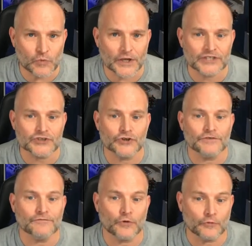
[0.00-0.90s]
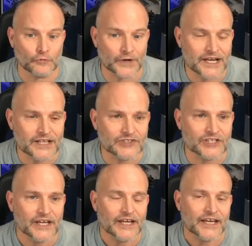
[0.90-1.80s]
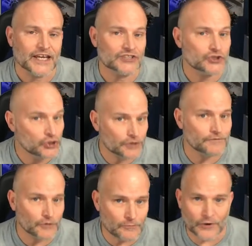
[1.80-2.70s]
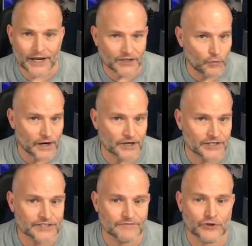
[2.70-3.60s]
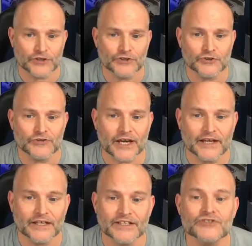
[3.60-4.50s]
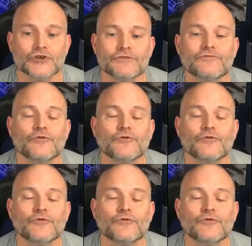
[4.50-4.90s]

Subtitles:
one is good for reach. It's good for brand awareness. If you're going to do that, it's good